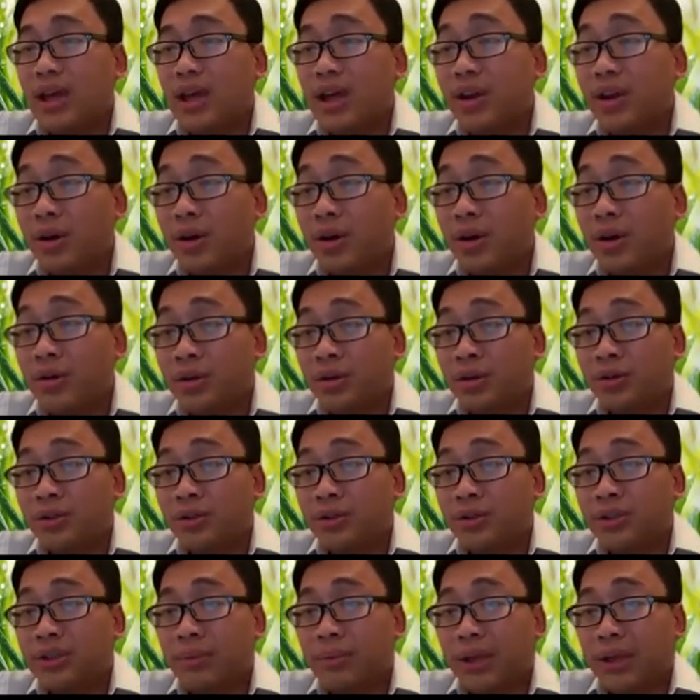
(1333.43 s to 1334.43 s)
No
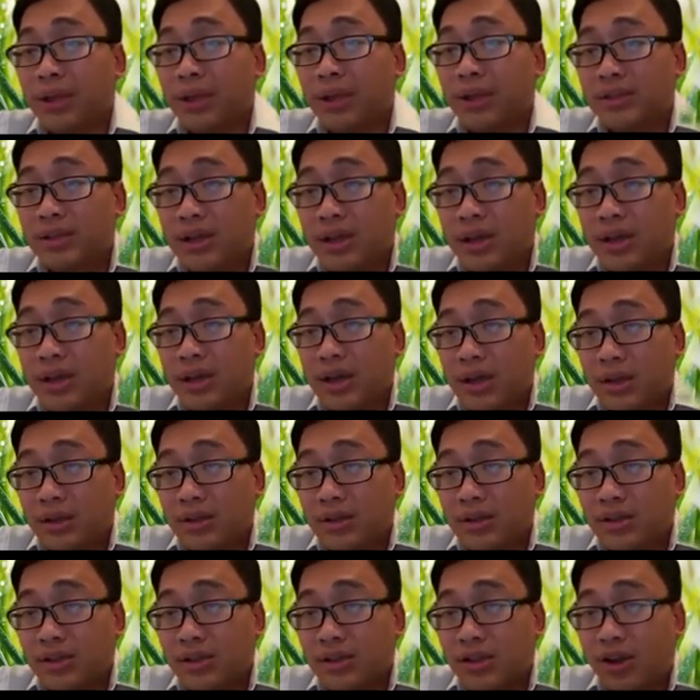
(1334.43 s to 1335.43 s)
solution means the
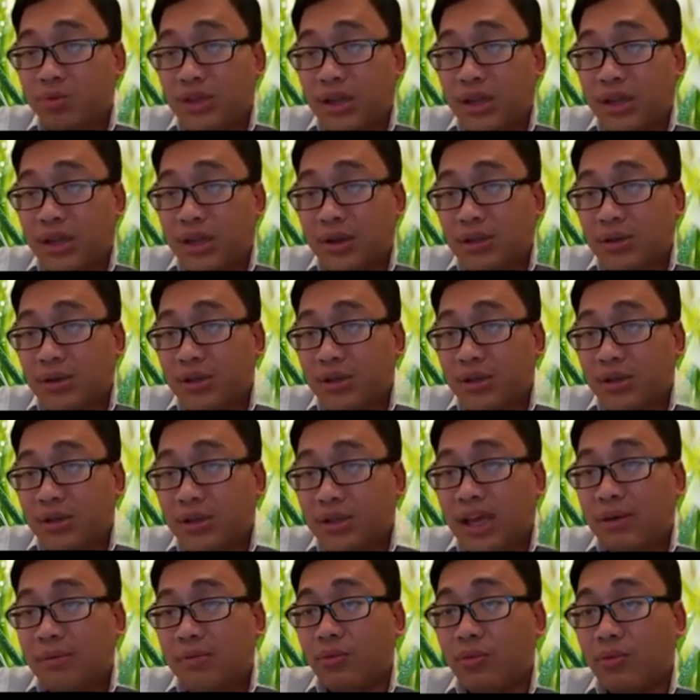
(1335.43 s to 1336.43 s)
slopes have to be the
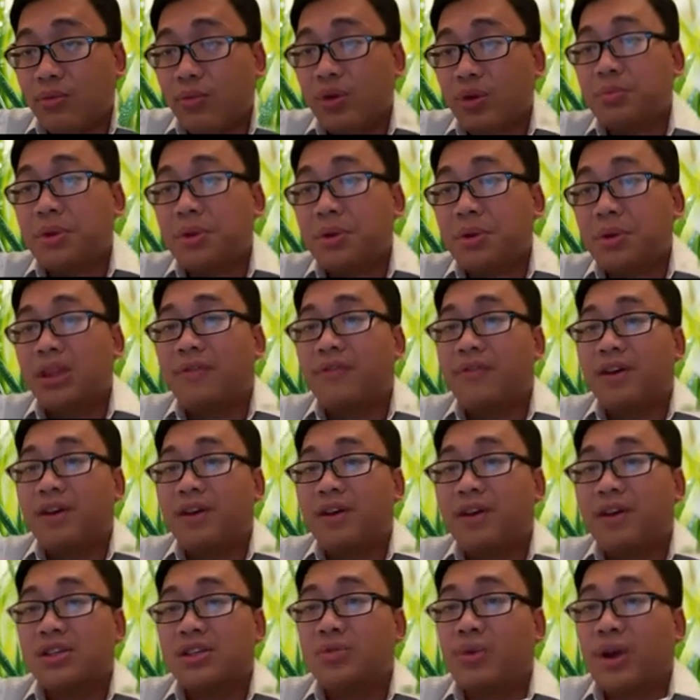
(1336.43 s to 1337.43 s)
same, which means the
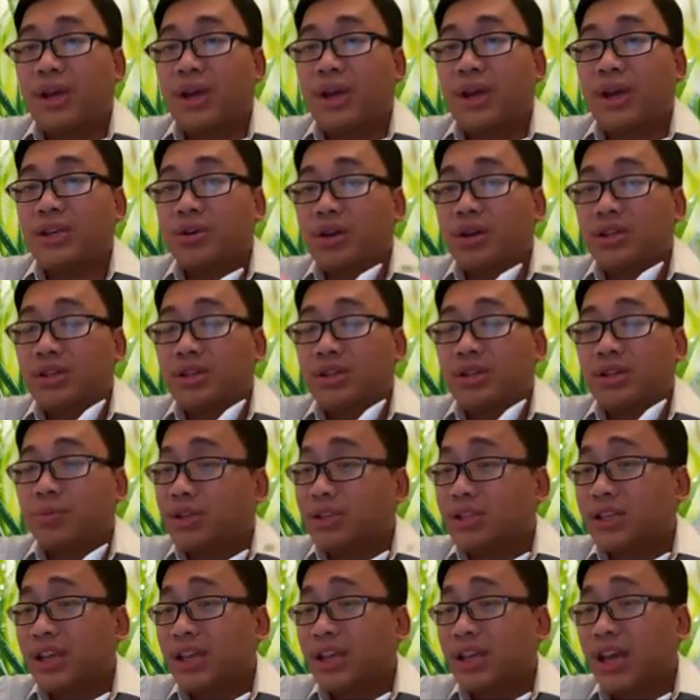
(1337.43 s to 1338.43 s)
first two ratios have to be the
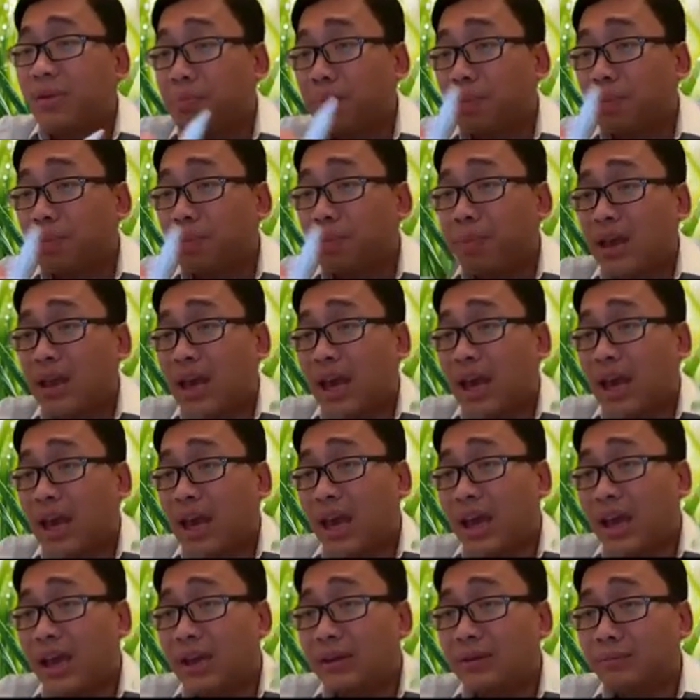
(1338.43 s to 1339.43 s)
same.
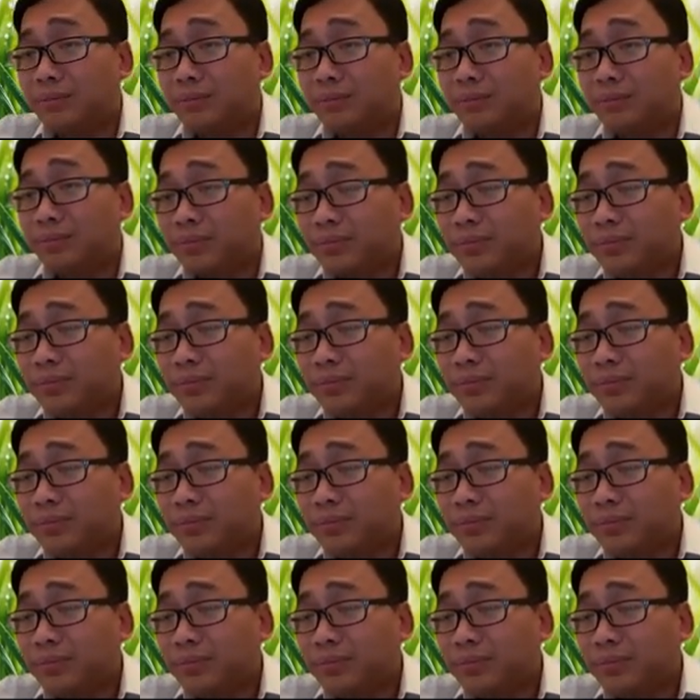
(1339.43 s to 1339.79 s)
And